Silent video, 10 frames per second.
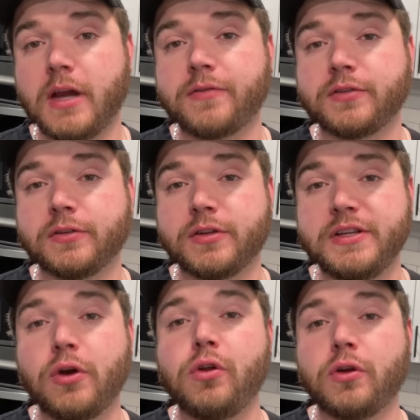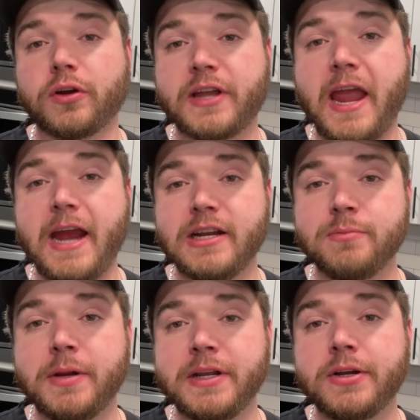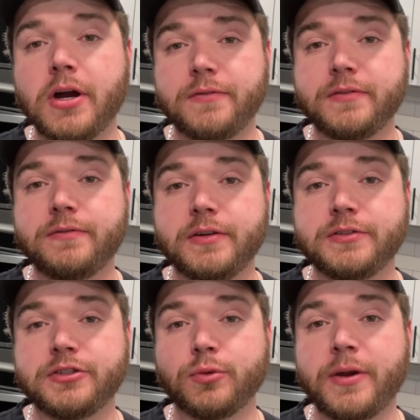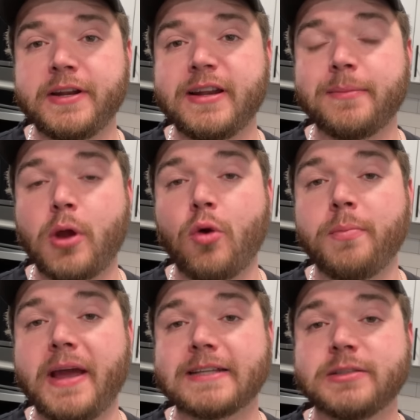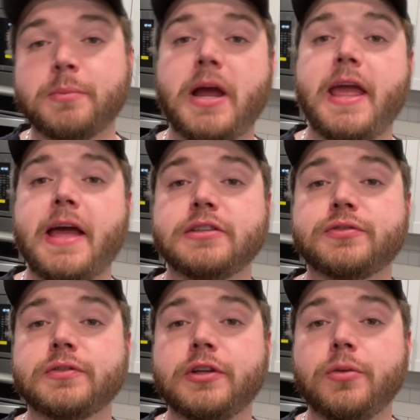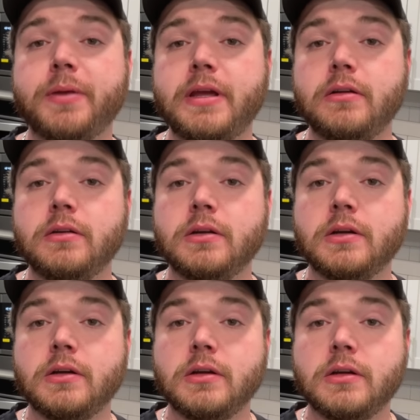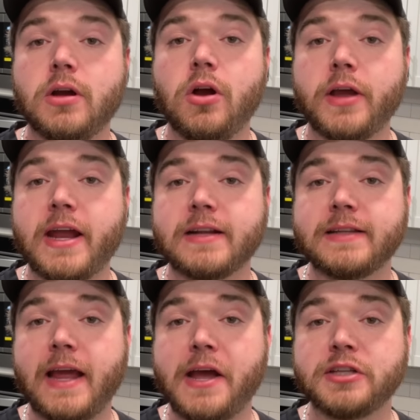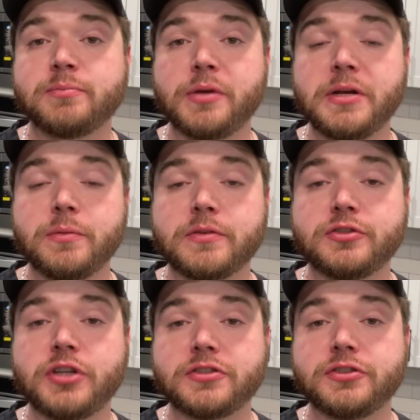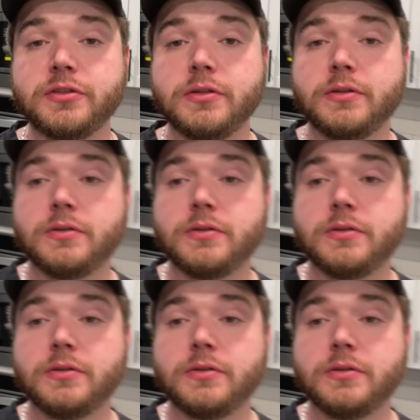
After the old arcade and mini golf adventure, we ended up going back to my house for a little bit, hung out at the house, played with Chester.